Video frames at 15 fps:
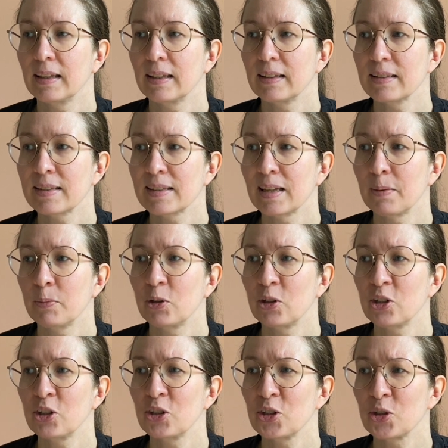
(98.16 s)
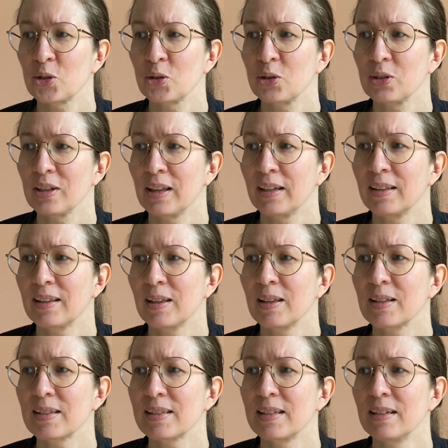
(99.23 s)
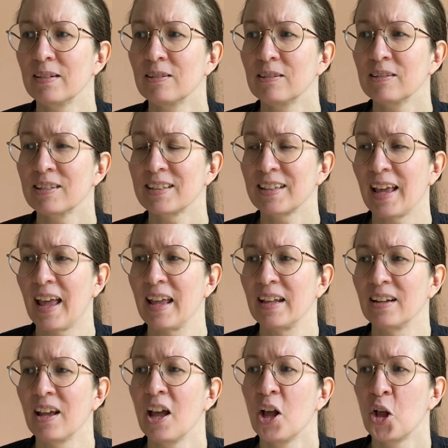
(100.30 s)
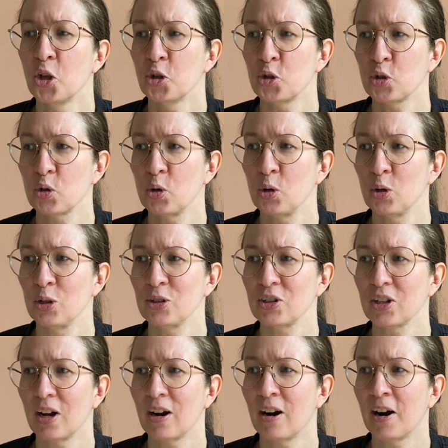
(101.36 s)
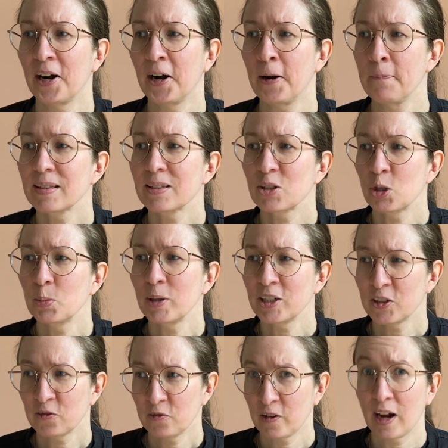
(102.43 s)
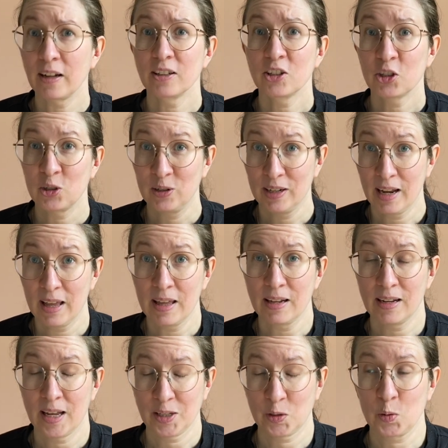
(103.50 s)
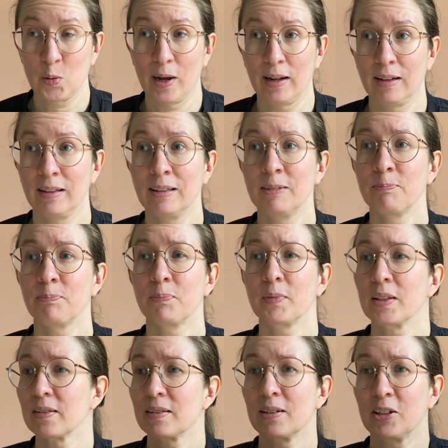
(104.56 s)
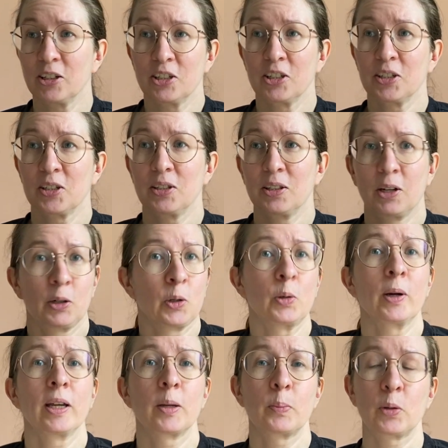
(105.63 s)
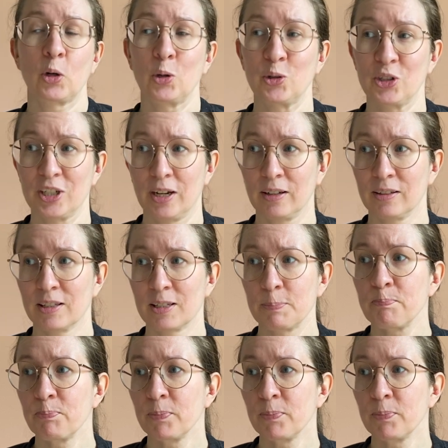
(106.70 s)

summer like single skein shawls are so much fun to knit as well, because they're quick projects